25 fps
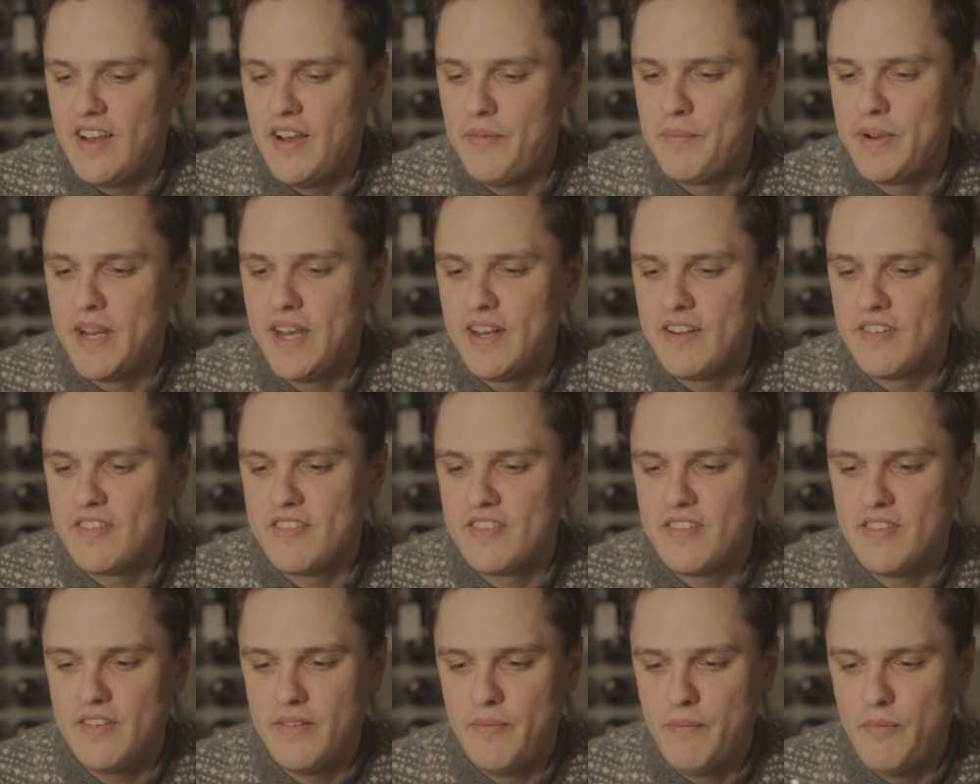I'm getting
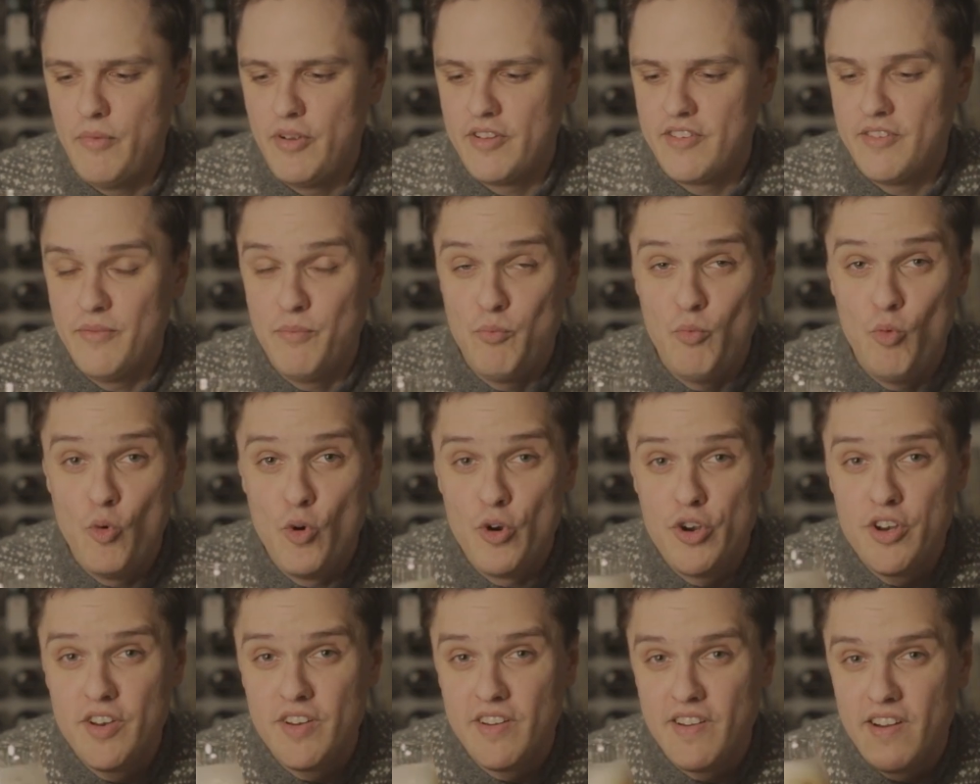some
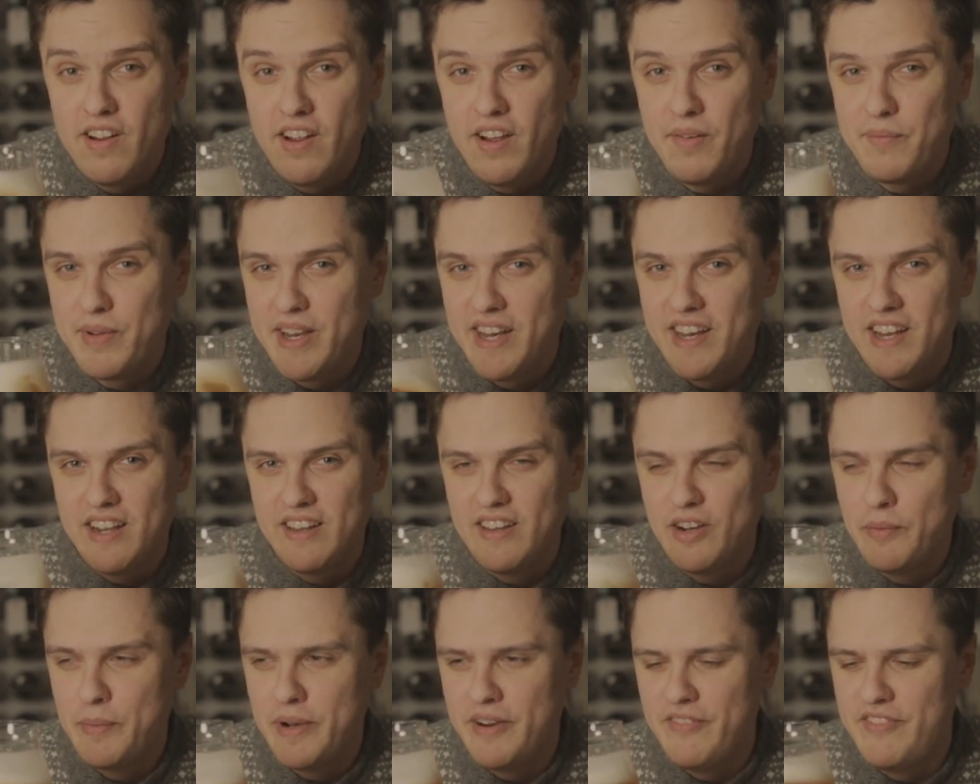wood. I'm getting a
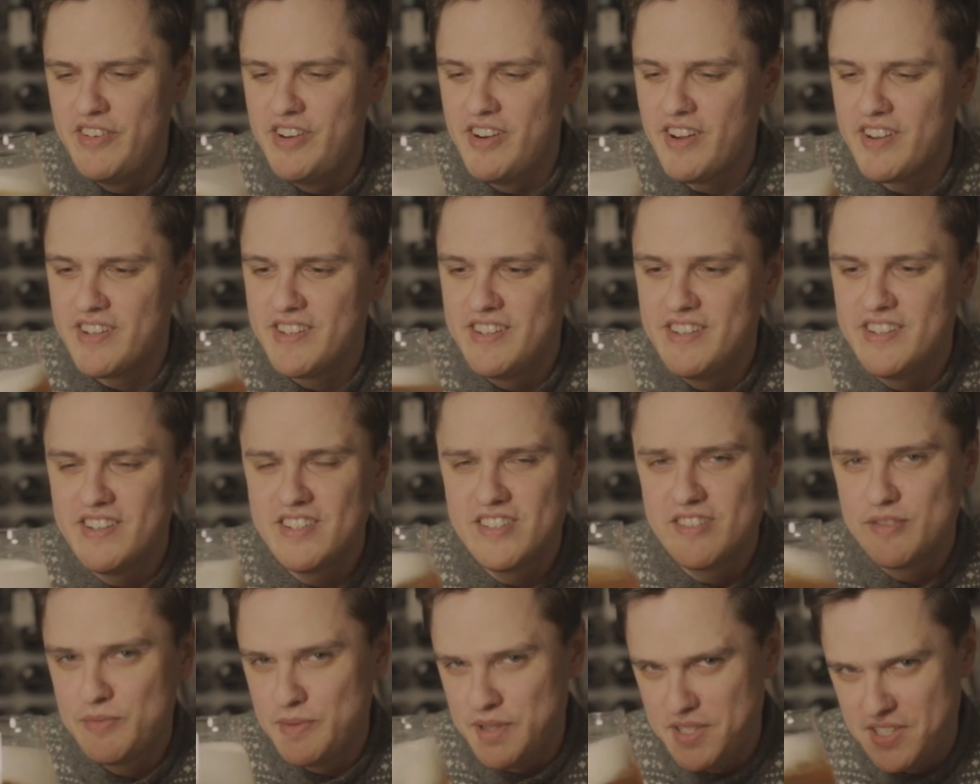little bit of
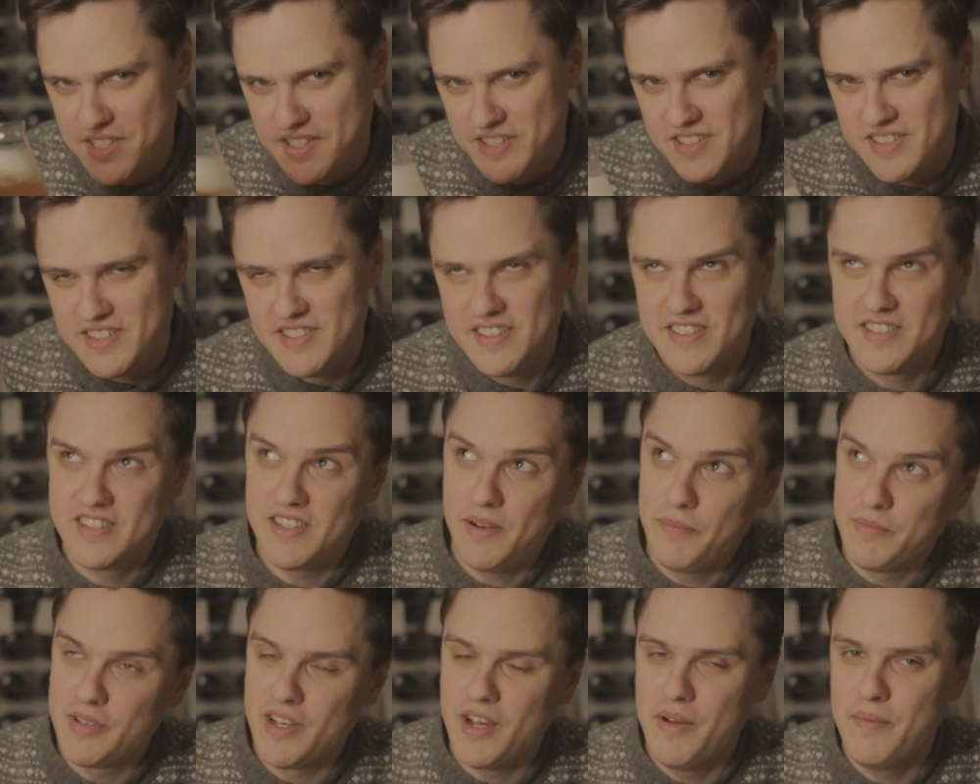nuttiness, which is
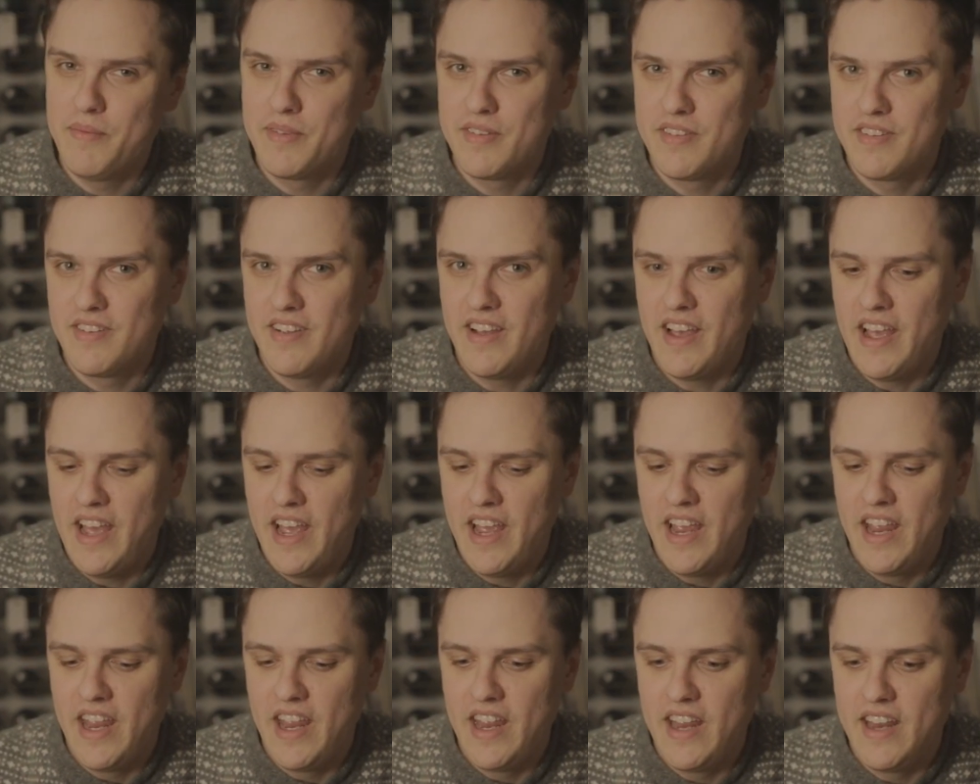sometimes
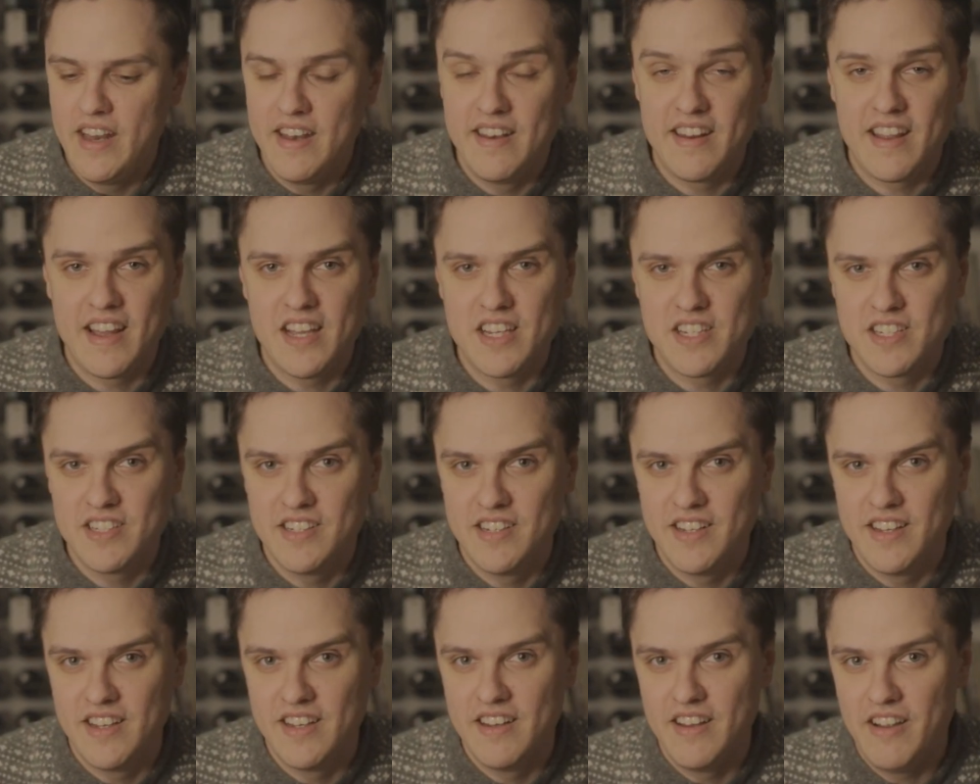a
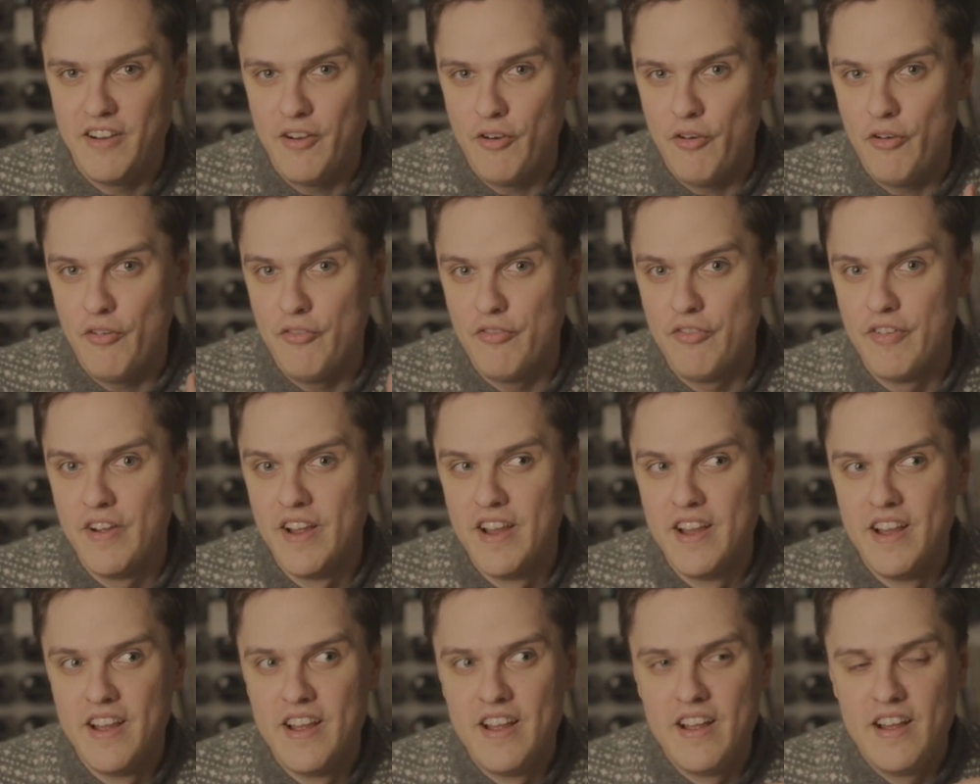indication of
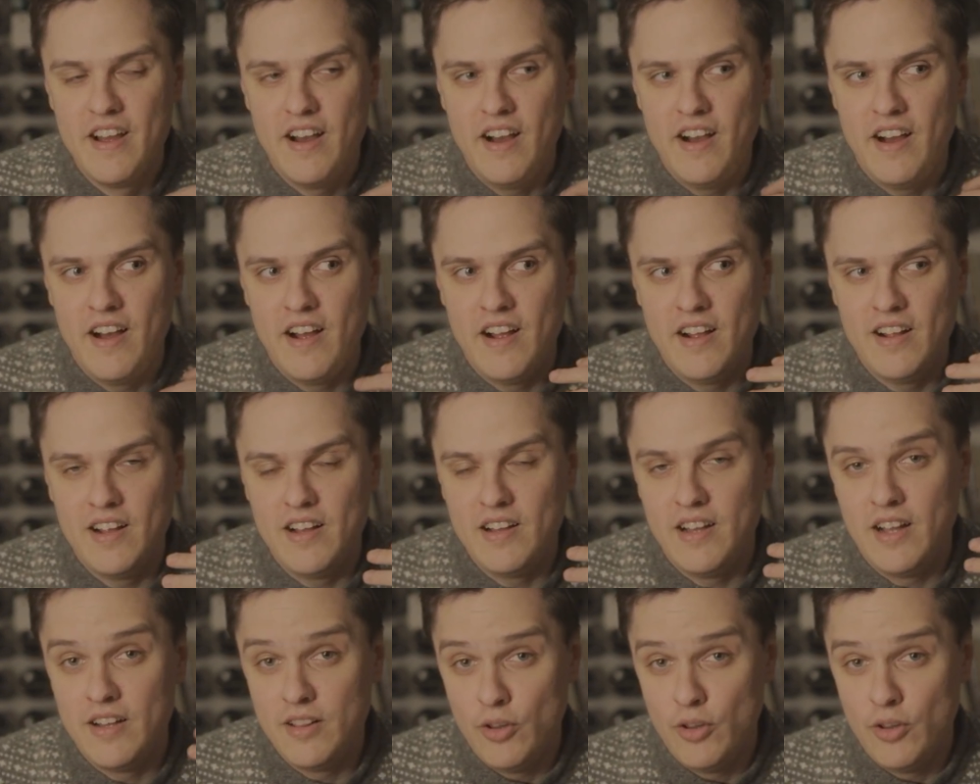a